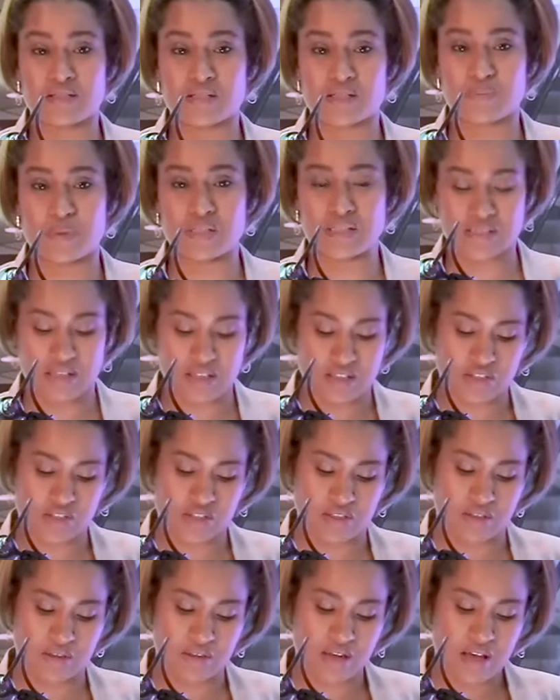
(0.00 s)

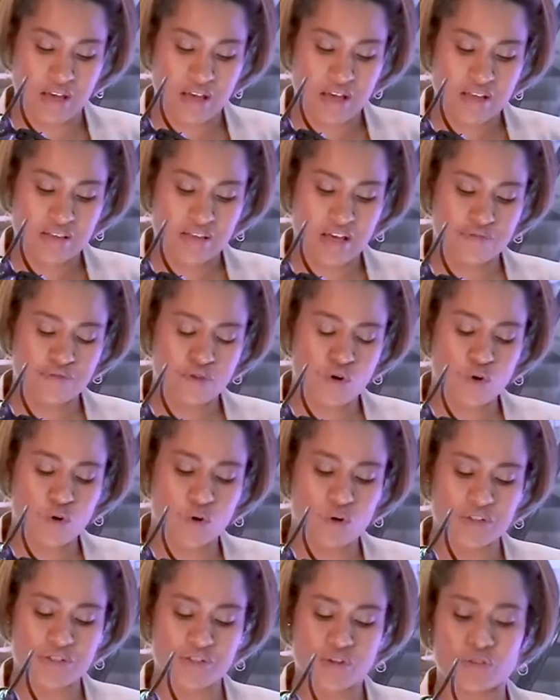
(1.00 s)
dispensation therefore
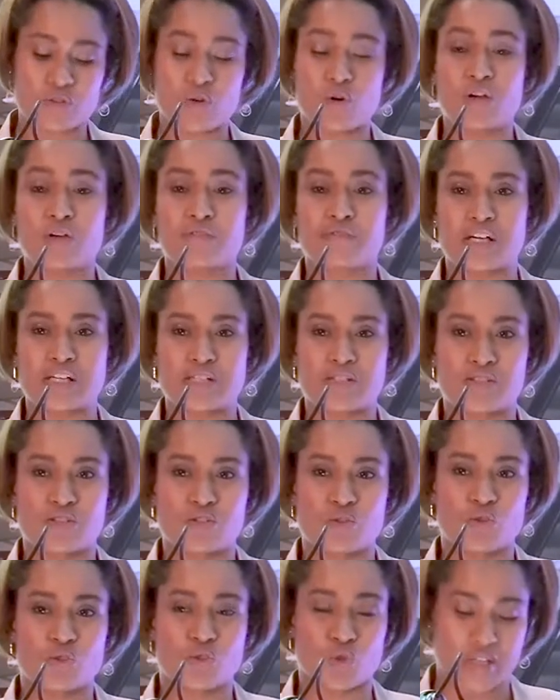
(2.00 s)
calls on all of us
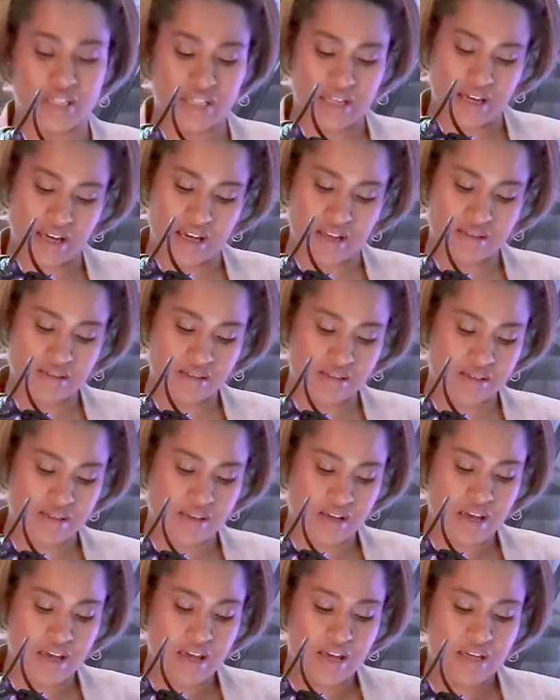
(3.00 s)
to join
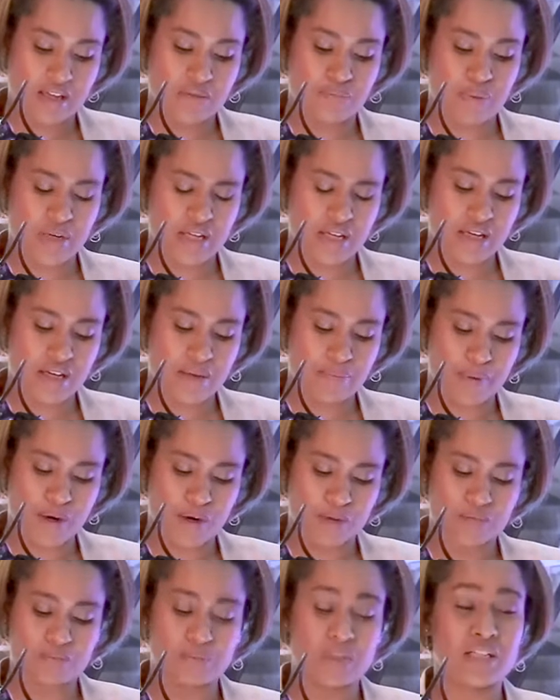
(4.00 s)
hands in bringing
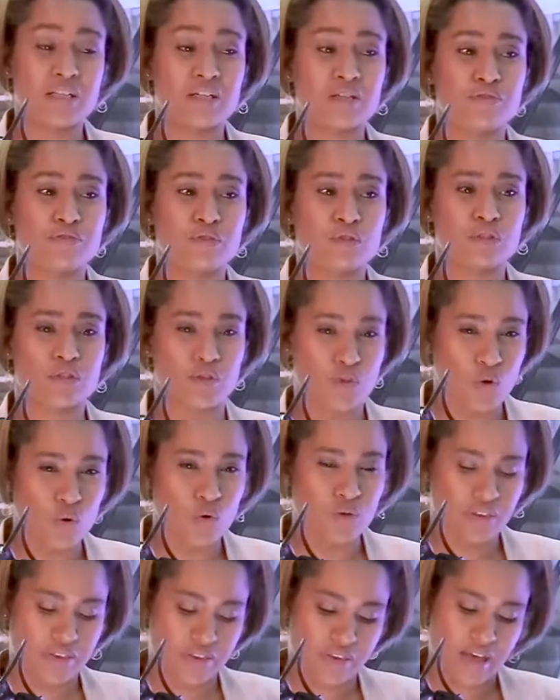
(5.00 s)
about meaningful
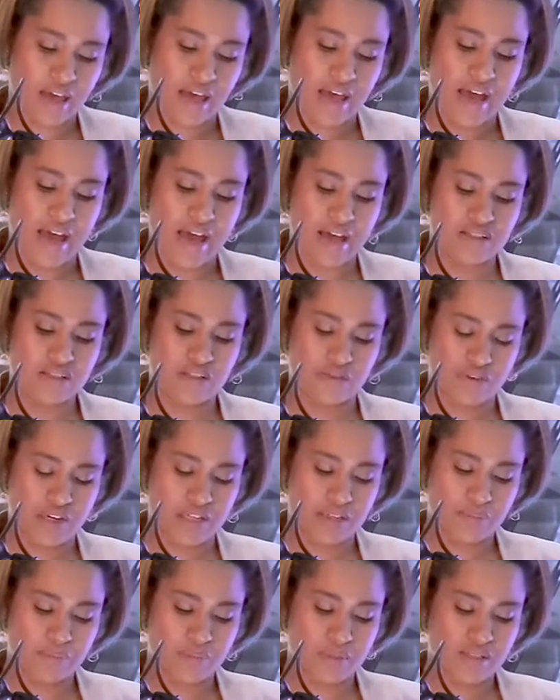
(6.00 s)
growth and
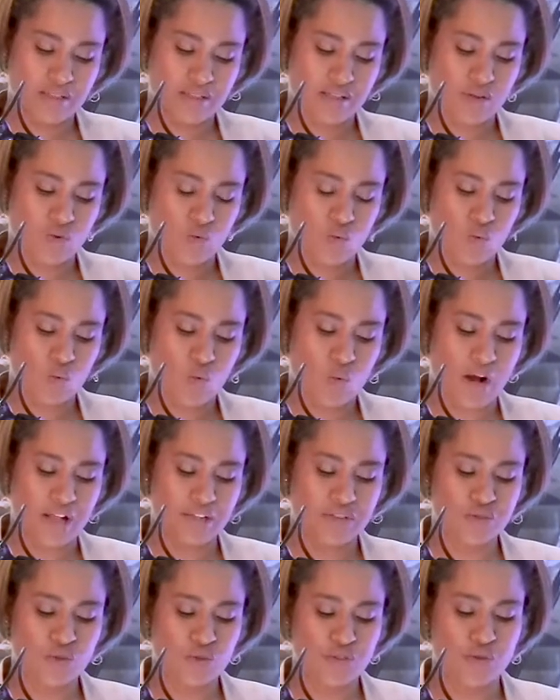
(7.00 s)
development,
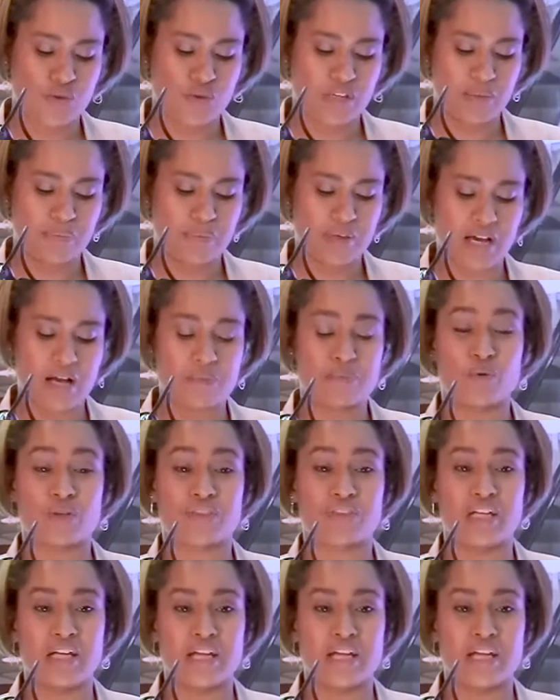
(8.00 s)
whilst also keeping up with the